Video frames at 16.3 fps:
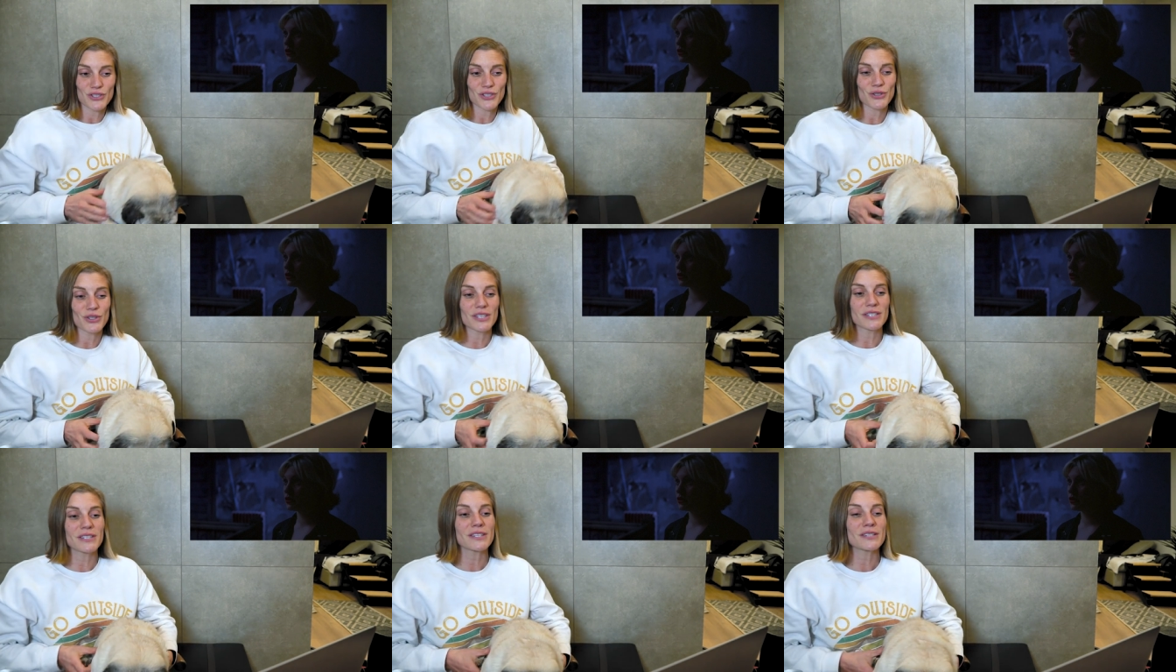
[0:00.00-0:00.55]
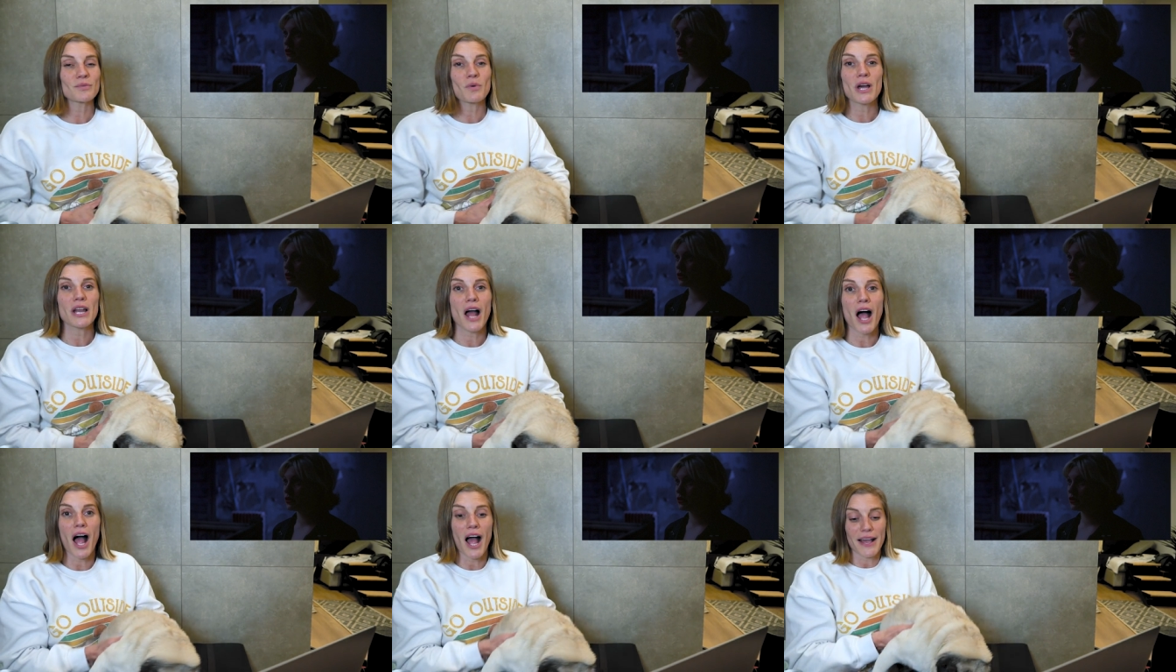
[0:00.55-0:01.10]
So this is
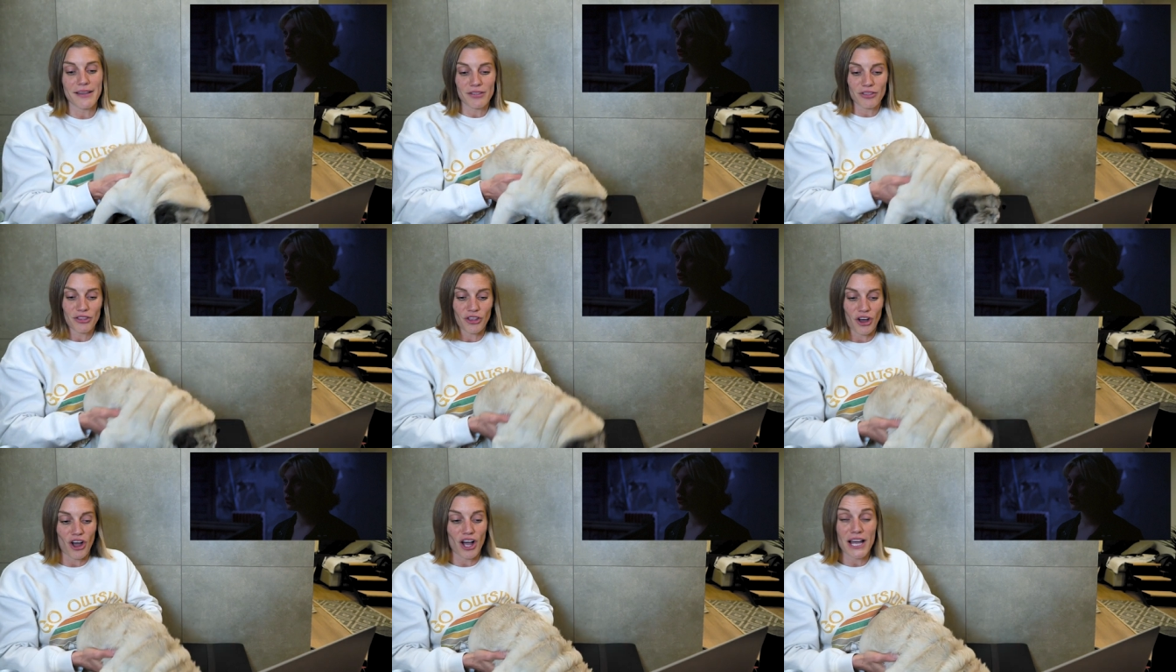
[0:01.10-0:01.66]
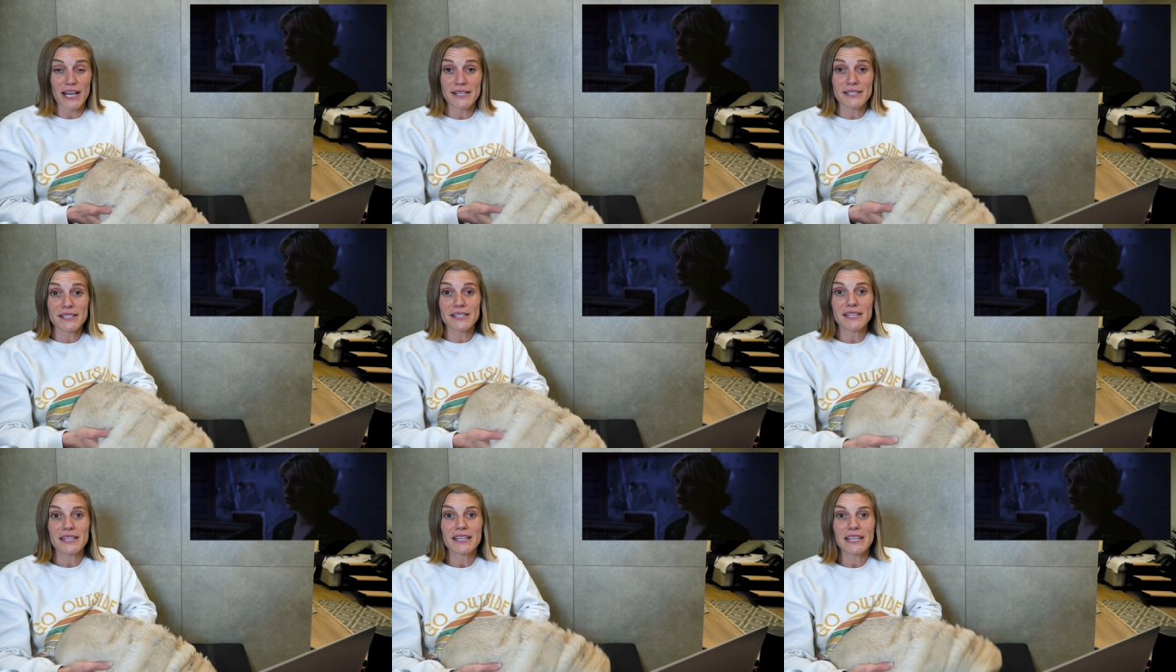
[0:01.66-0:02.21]
what I
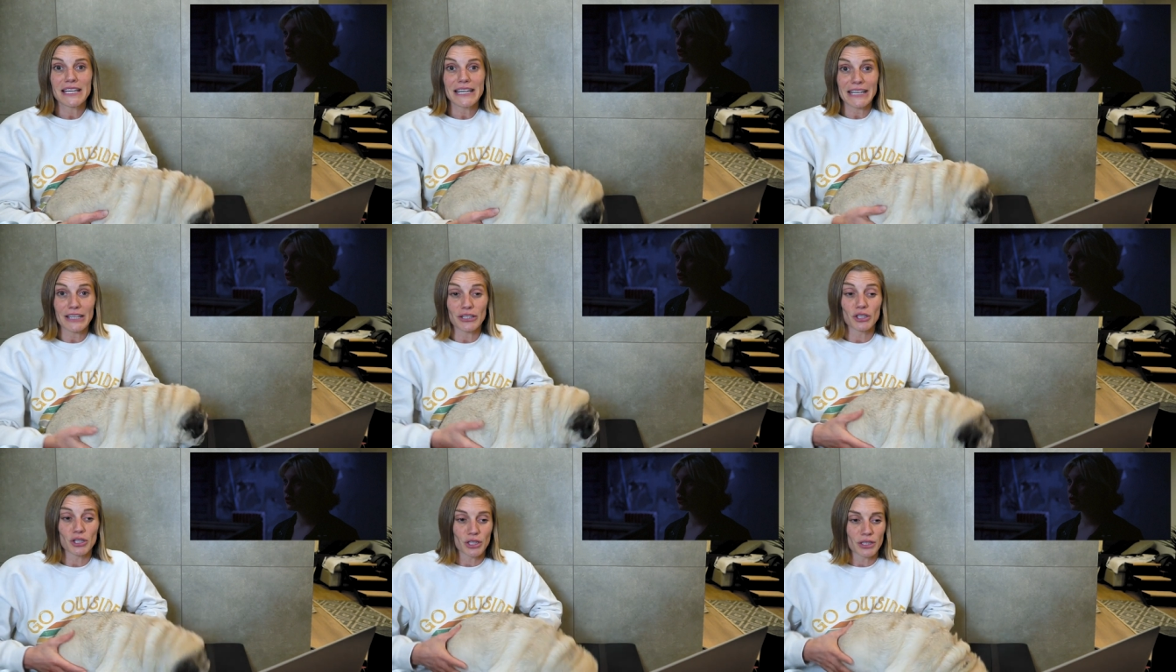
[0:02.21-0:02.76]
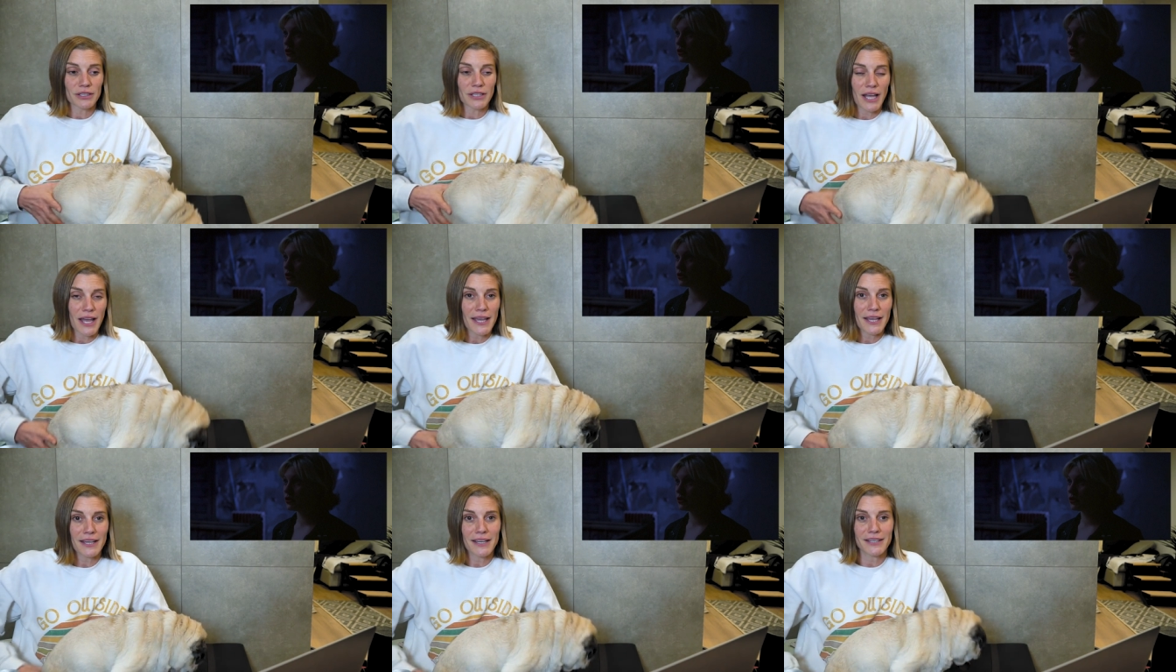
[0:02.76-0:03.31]
thought it looked
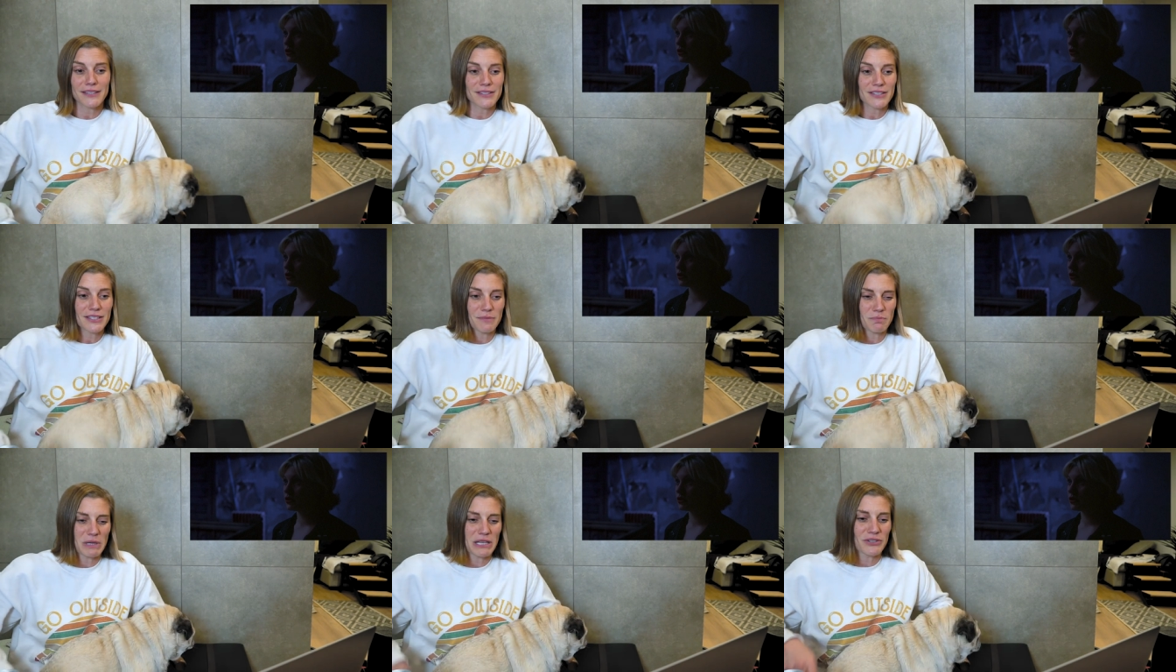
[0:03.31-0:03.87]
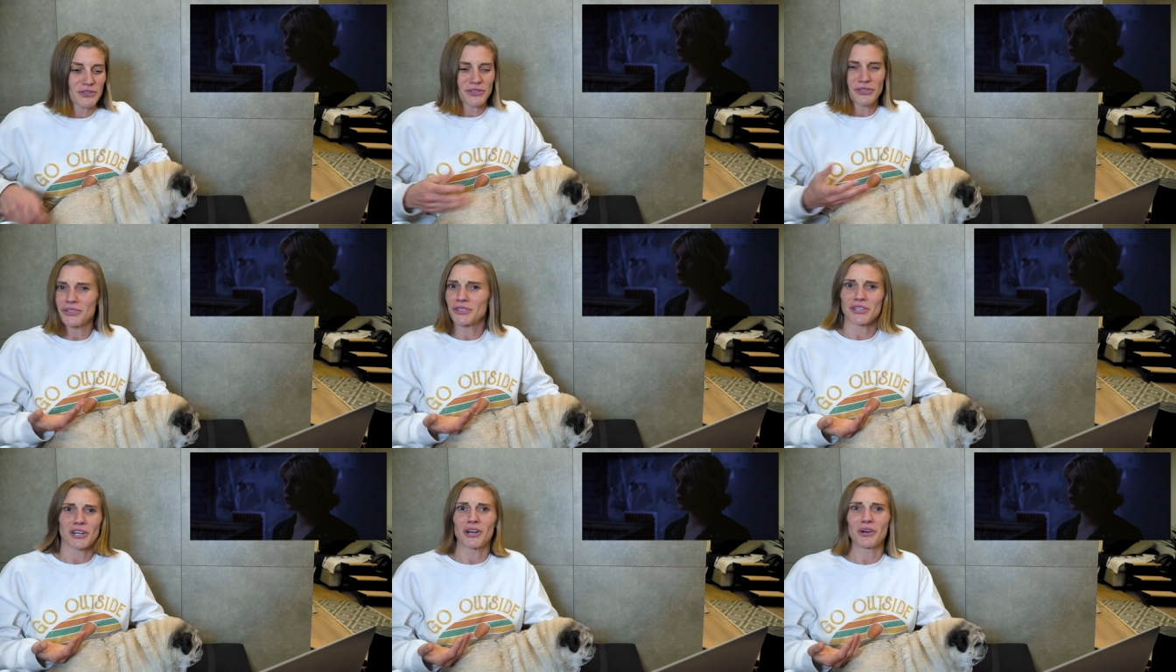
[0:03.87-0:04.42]
like to be
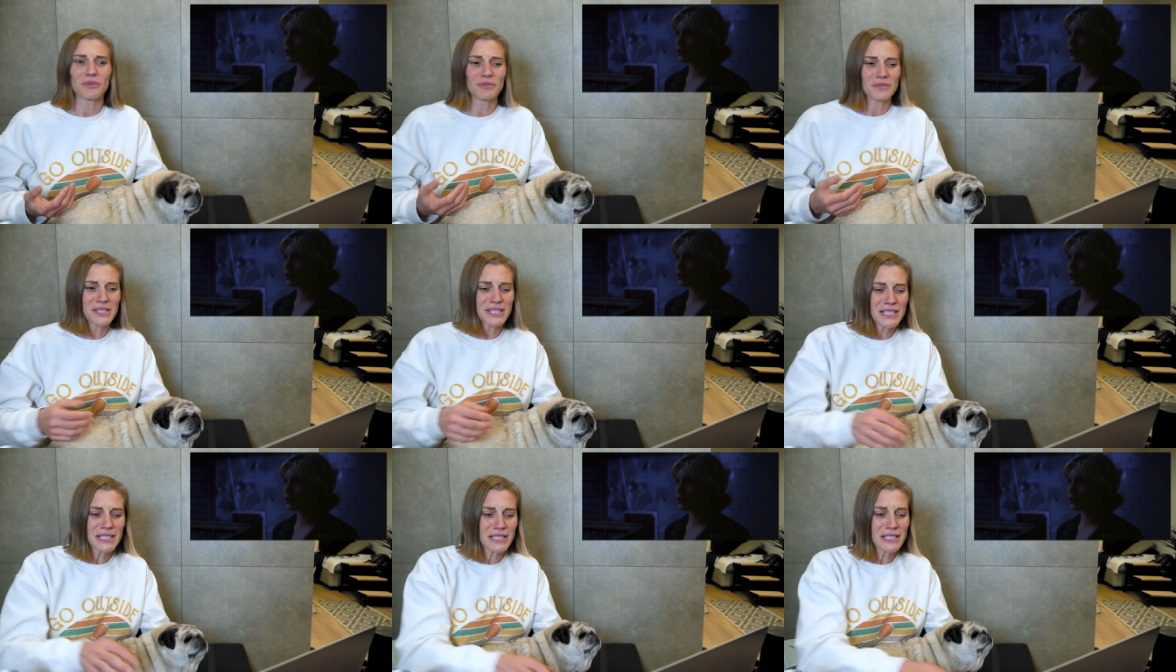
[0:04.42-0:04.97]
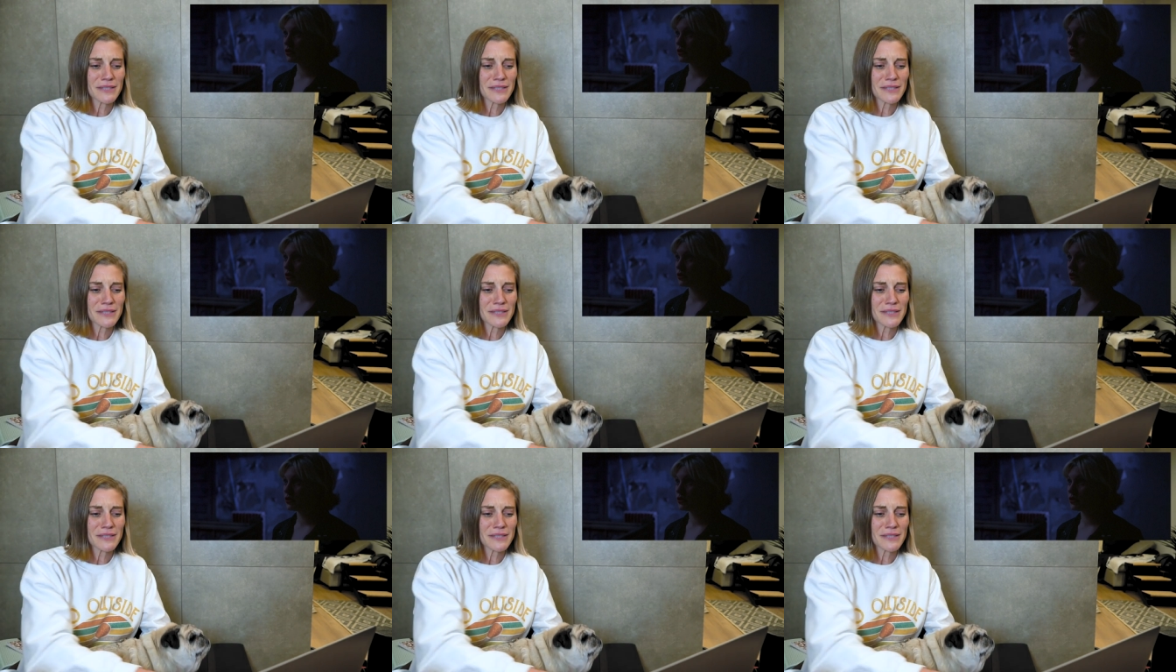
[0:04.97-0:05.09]
stoned.